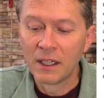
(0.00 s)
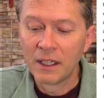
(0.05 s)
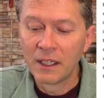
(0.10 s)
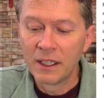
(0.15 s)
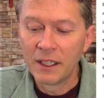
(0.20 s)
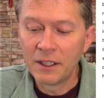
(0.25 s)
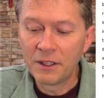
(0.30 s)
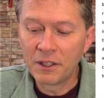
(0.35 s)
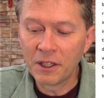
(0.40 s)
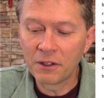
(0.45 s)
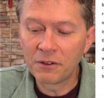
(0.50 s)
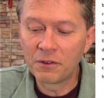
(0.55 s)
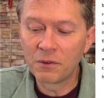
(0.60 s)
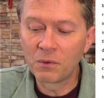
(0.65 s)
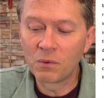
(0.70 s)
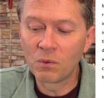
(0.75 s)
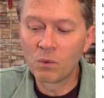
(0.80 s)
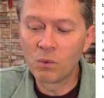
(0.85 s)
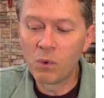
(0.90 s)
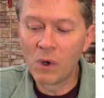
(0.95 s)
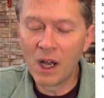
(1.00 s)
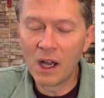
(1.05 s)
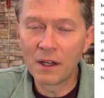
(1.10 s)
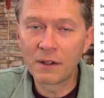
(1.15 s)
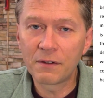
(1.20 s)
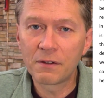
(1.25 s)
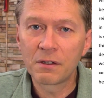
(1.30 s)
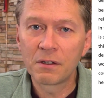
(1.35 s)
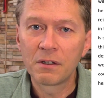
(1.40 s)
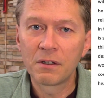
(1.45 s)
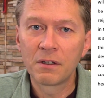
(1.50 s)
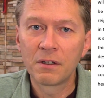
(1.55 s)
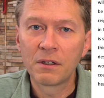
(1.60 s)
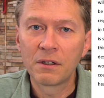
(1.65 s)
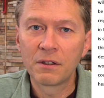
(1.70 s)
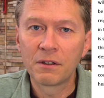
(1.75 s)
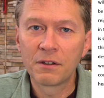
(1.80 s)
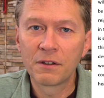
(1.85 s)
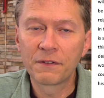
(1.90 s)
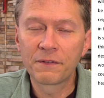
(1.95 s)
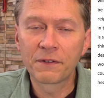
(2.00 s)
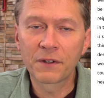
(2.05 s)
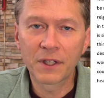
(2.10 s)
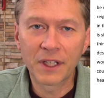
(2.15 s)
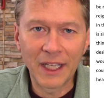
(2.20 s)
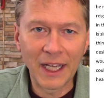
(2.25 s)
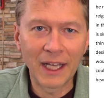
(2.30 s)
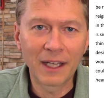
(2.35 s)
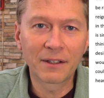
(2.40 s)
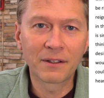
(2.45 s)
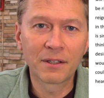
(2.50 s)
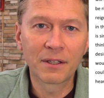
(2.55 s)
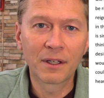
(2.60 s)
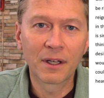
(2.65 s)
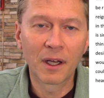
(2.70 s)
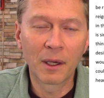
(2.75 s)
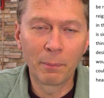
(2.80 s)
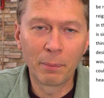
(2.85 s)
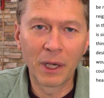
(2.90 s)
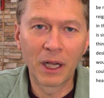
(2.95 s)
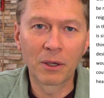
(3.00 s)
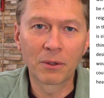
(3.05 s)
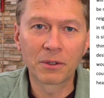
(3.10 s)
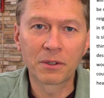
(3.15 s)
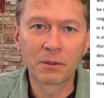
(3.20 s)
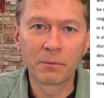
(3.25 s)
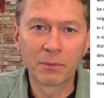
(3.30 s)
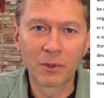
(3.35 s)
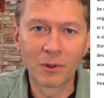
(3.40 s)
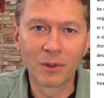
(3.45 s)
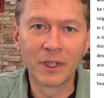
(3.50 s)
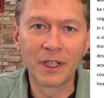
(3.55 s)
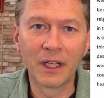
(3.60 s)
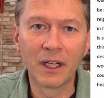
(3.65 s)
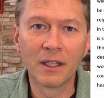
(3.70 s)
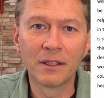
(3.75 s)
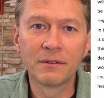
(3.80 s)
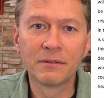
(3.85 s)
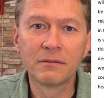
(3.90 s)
He doesn't want to forget about Maria.